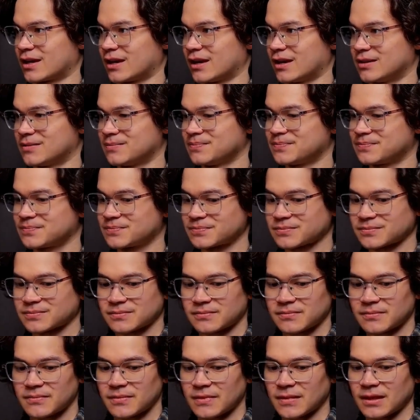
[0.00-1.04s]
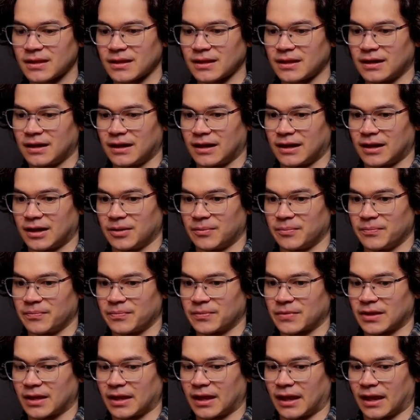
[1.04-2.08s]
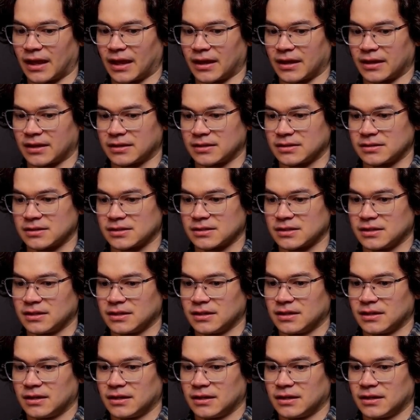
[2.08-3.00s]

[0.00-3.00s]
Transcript: can. And